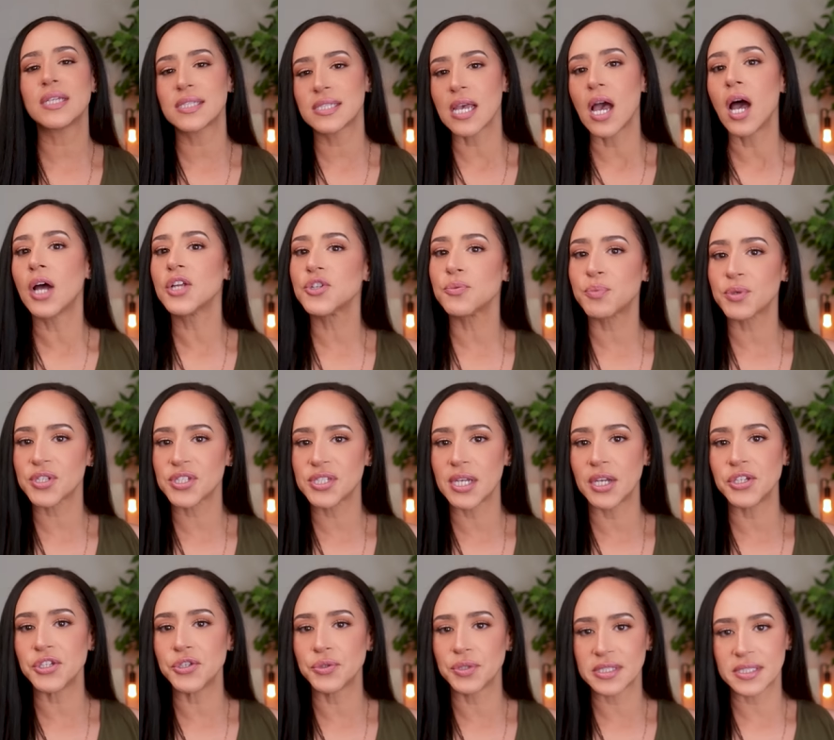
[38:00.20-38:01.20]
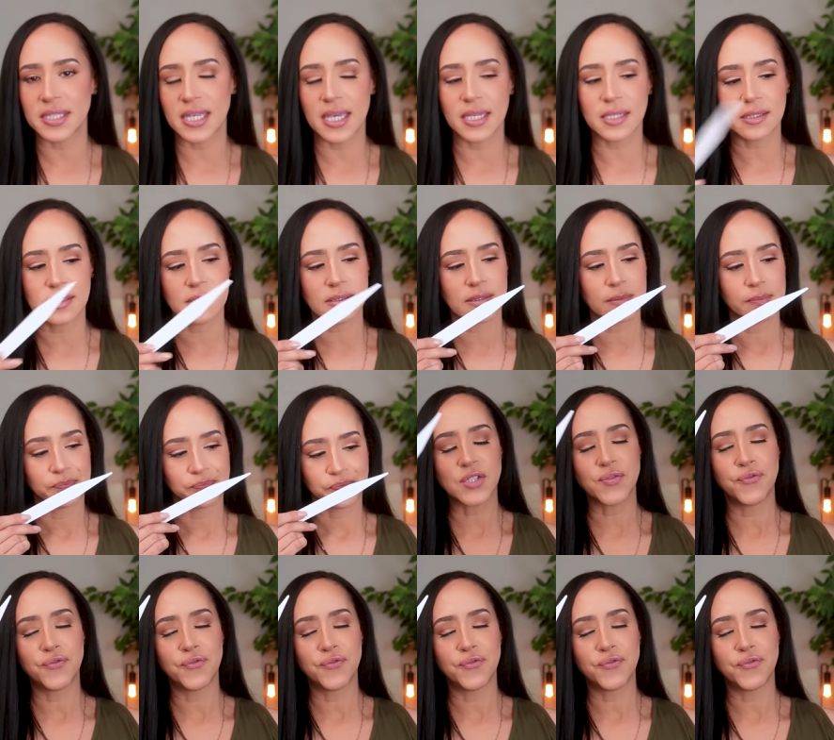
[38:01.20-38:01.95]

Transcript: I would say it's 100% unisex.